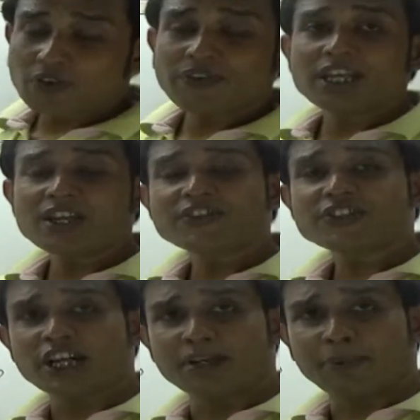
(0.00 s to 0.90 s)
of if
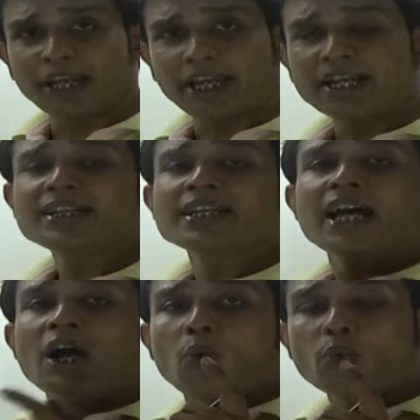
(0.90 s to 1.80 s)
statement
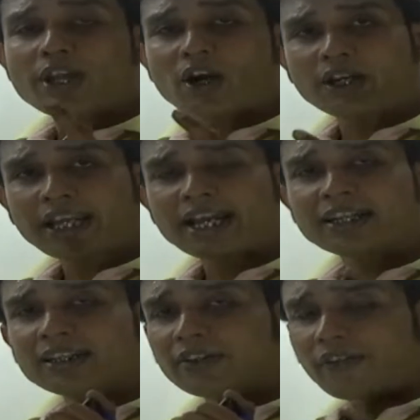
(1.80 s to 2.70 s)
we
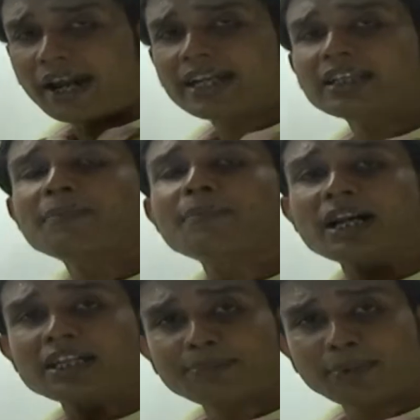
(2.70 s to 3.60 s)
can write the
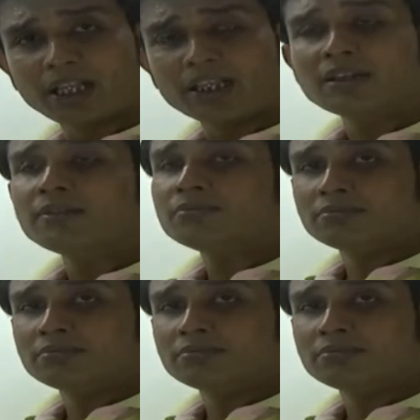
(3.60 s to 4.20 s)
multiple